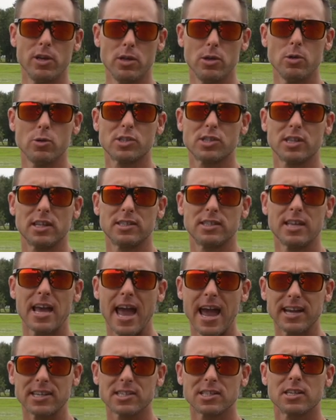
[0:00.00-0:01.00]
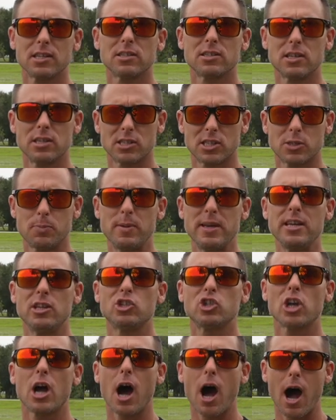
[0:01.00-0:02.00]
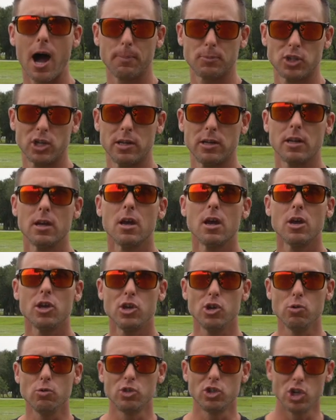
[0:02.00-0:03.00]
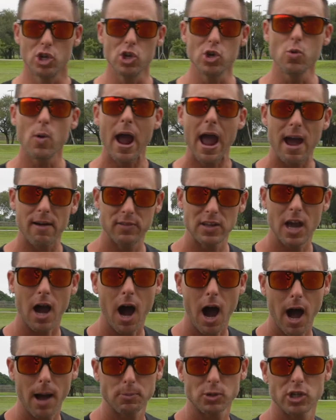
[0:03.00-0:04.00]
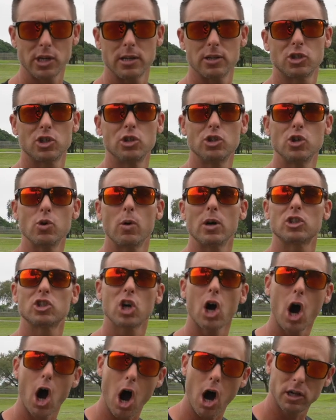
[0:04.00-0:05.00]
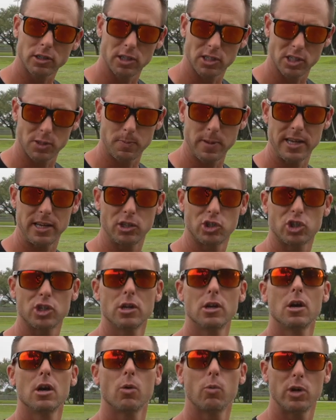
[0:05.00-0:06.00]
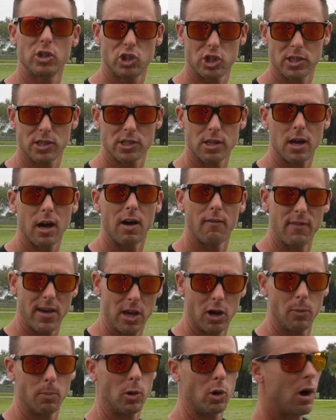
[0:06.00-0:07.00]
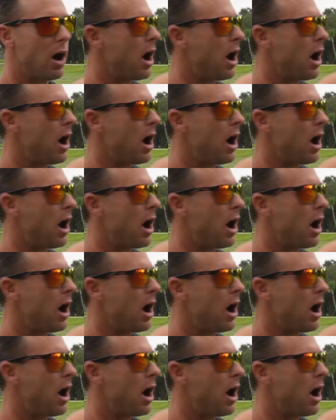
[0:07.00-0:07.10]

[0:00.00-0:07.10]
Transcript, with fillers: use the text to speech option. You do have the option to do a talk to speech, which is available